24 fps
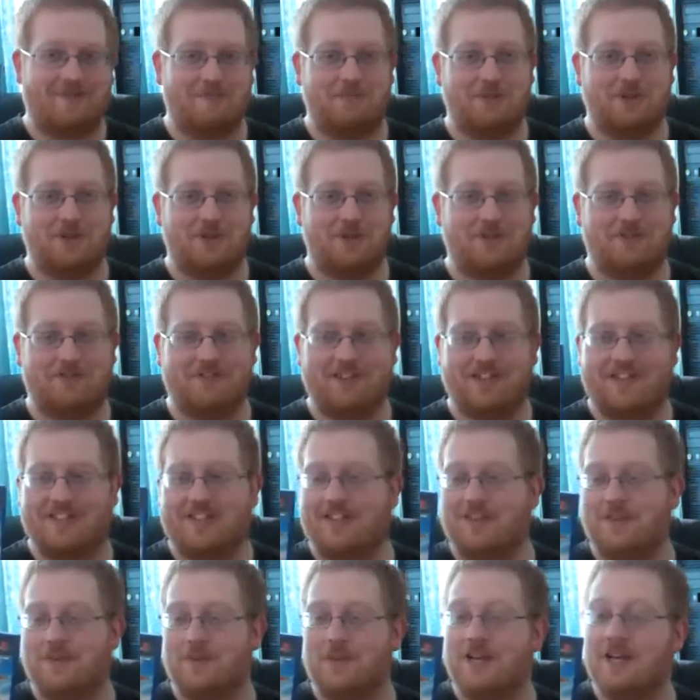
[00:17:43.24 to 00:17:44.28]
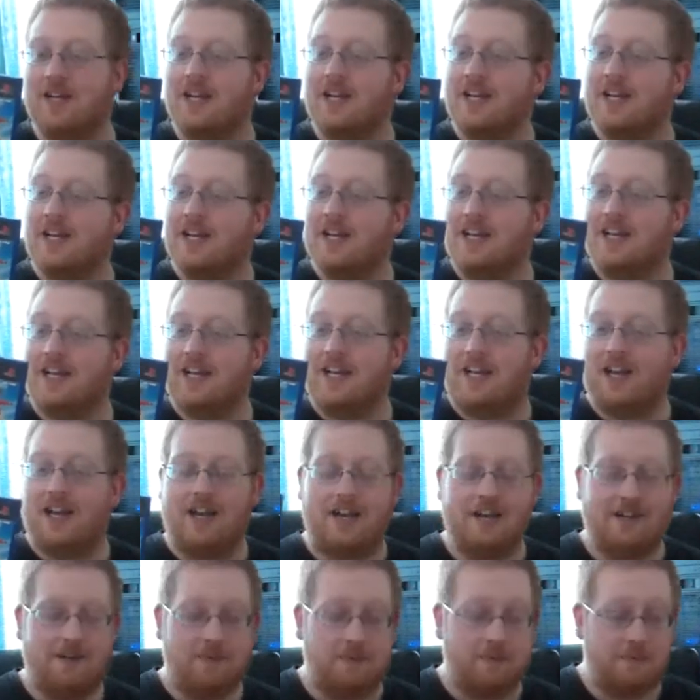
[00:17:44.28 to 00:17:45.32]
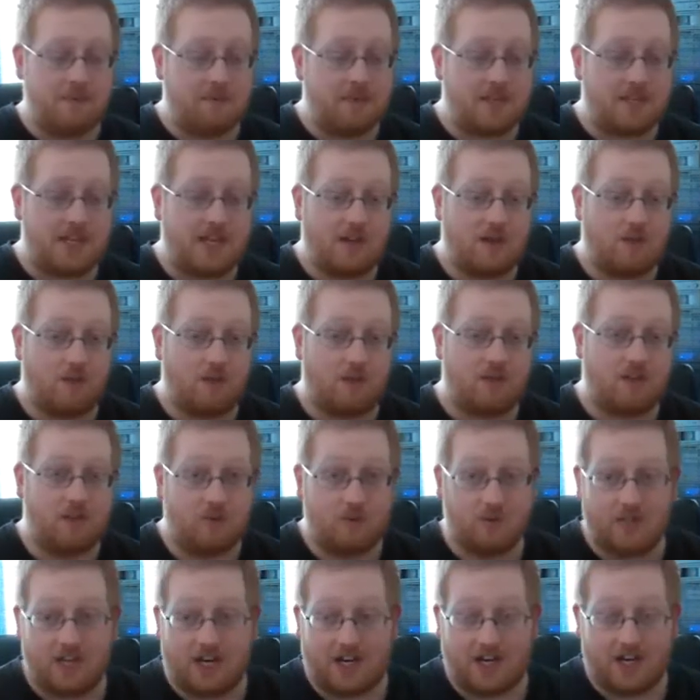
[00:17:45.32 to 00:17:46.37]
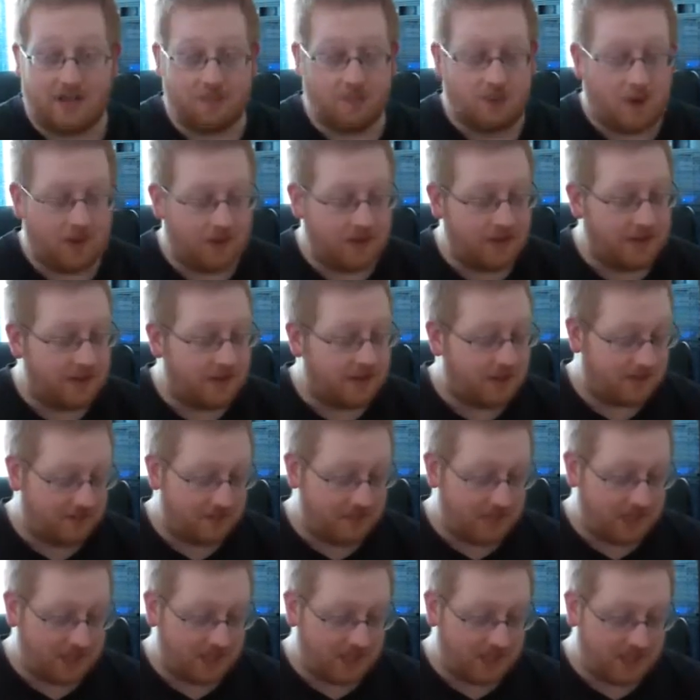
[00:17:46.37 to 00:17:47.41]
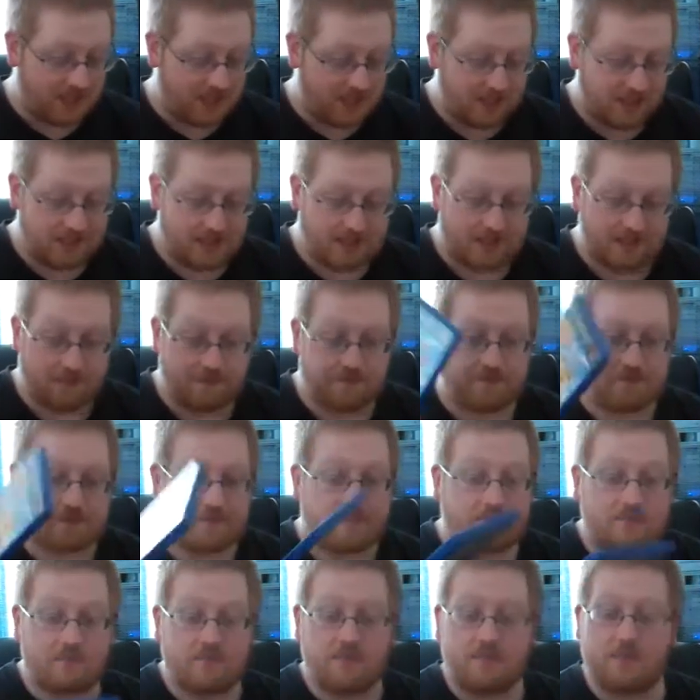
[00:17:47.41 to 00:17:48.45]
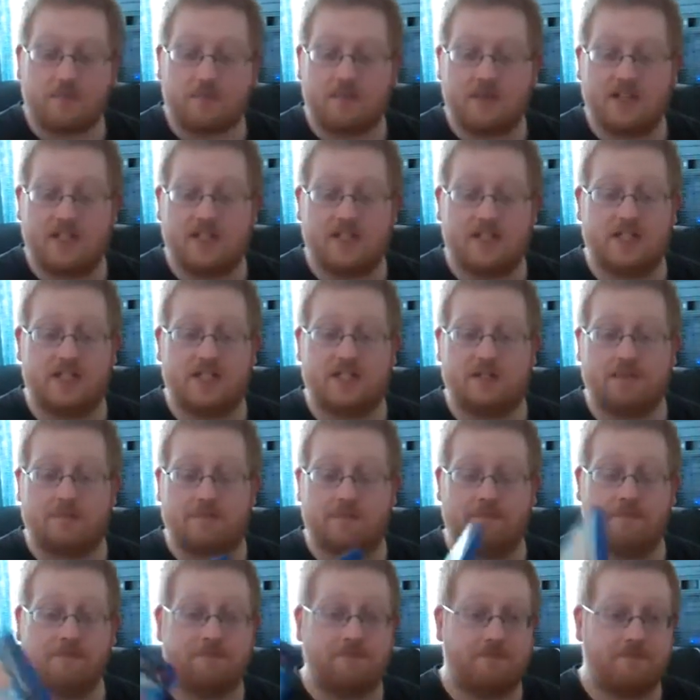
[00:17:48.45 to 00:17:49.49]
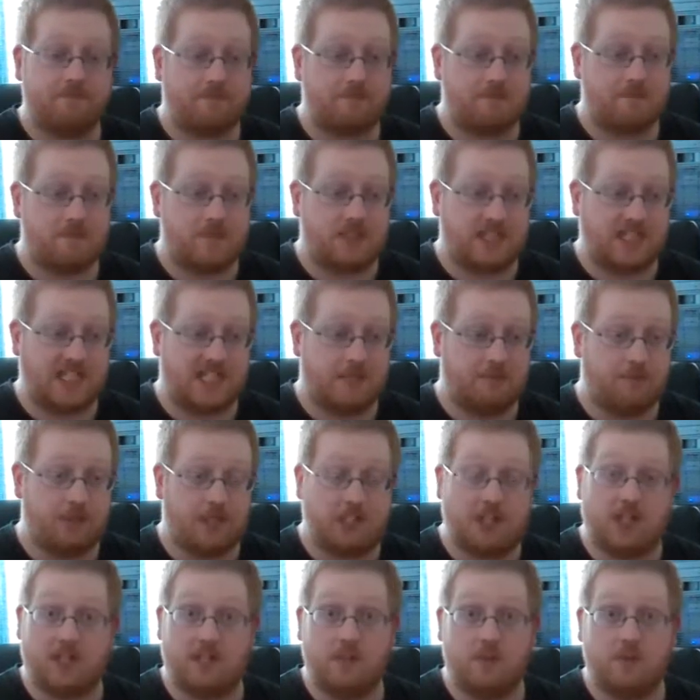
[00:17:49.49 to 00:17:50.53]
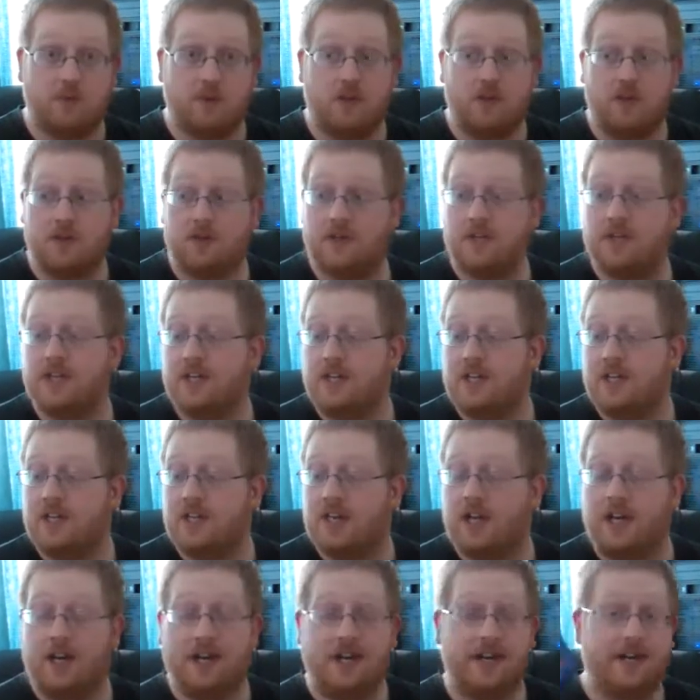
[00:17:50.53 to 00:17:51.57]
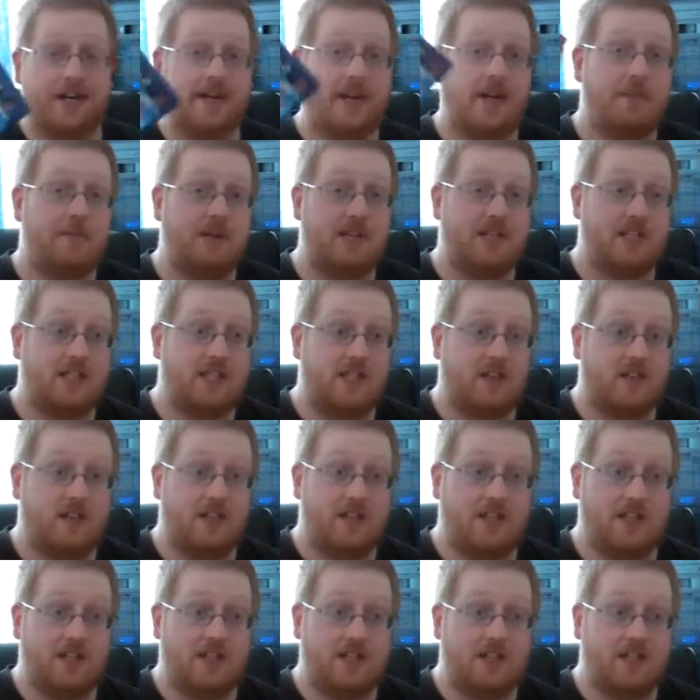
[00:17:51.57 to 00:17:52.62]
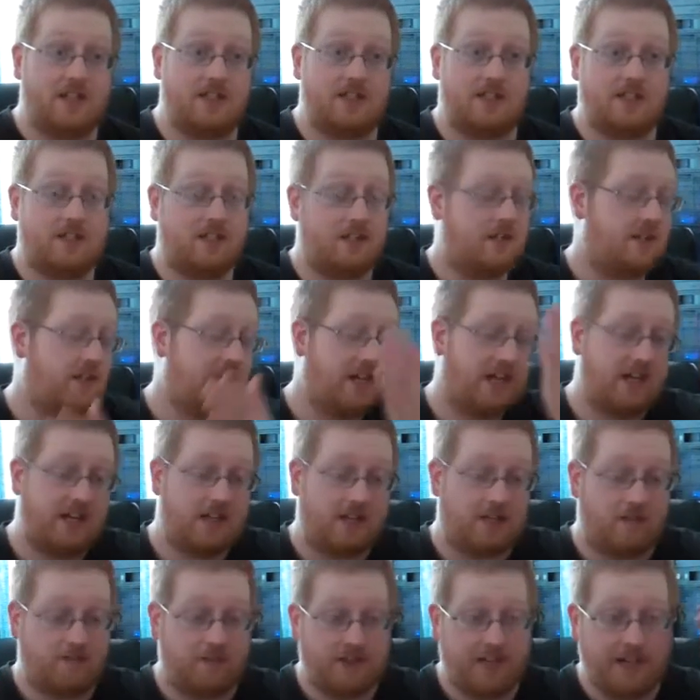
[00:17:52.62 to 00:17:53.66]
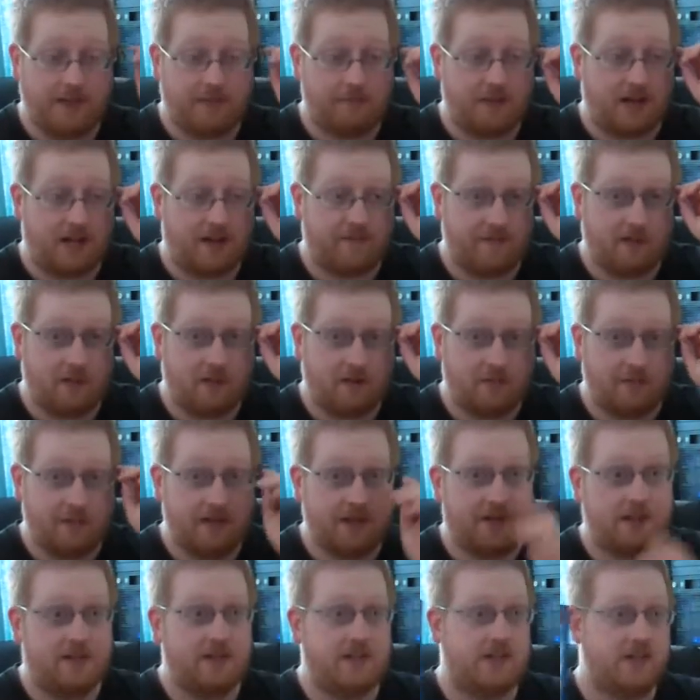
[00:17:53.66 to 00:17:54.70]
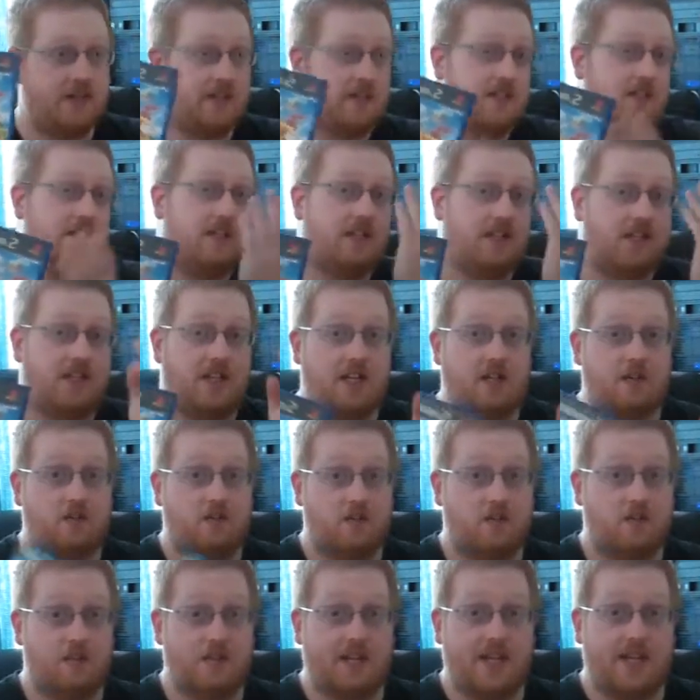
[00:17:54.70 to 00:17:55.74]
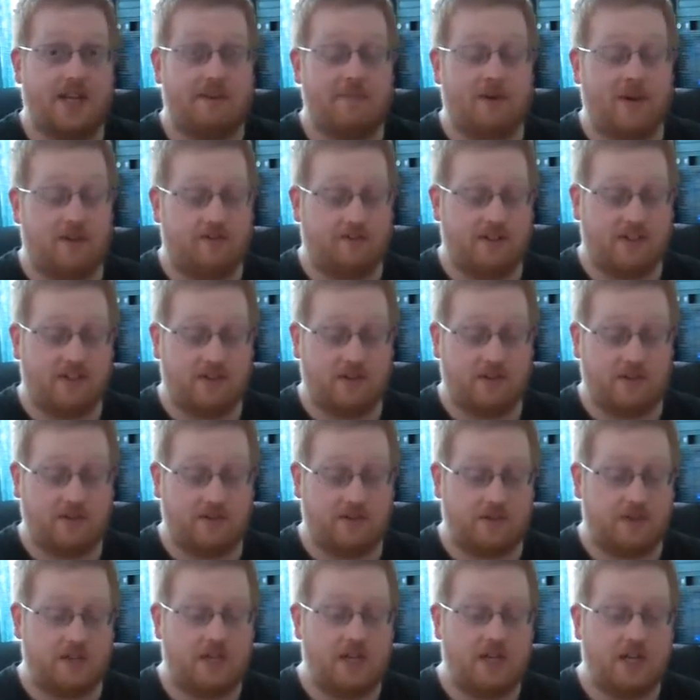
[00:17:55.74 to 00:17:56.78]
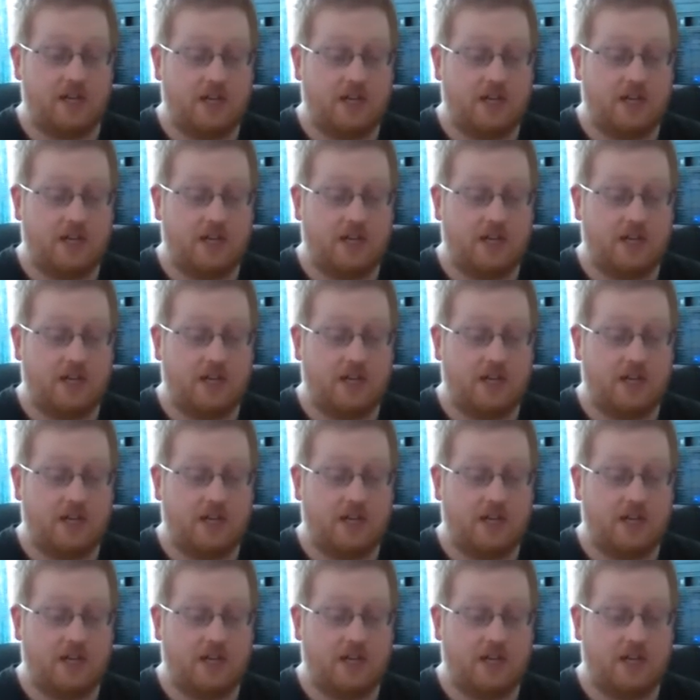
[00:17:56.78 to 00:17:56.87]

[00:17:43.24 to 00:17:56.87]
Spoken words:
Bush Rescue, sequel to Tie 1, obviously, a game which I do own. I basically got this, again, 3D platformer, it's the sequel to a game I already own.